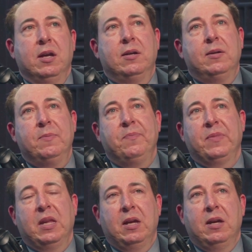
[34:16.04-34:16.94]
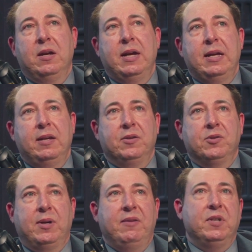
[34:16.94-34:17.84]
And
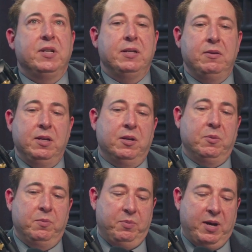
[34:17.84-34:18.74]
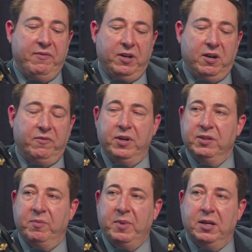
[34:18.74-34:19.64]
so I've done, private
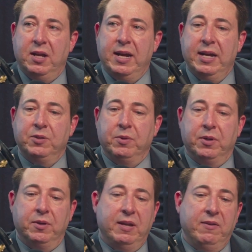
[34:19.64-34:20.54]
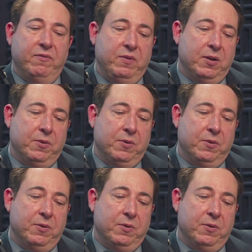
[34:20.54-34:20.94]
offerings for my clients where they've,